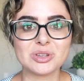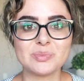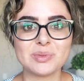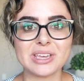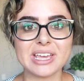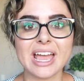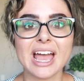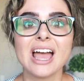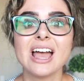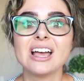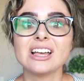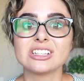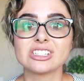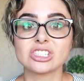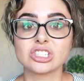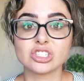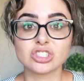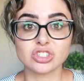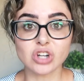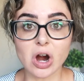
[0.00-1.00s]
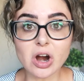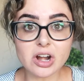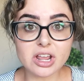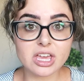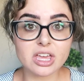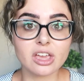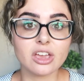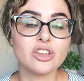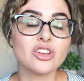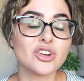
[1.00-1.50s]
to be
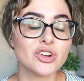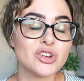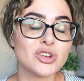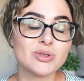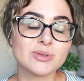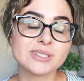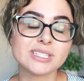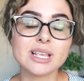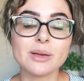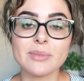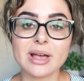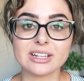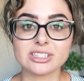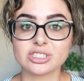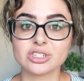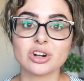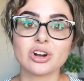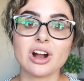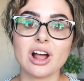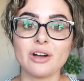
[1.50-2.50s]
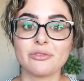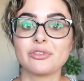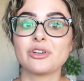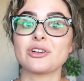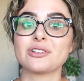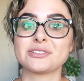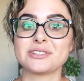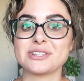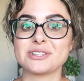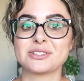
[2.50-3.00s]
starting your new semester of
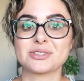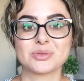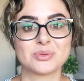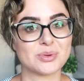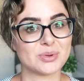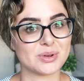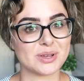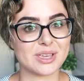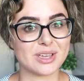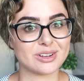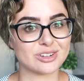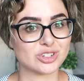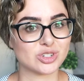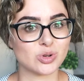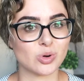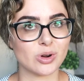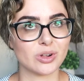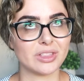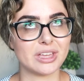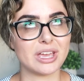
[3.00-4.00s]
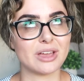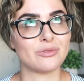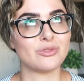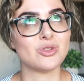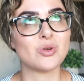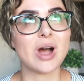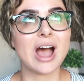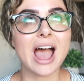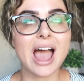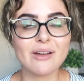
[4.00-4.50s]
nursing school here shortly if
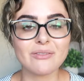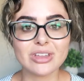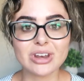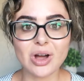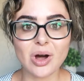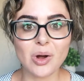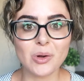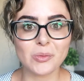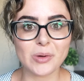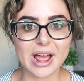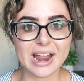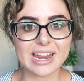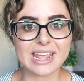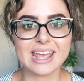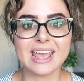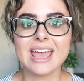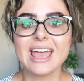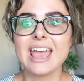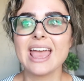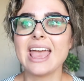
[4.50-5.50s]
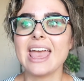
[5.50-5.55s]
you haven't already.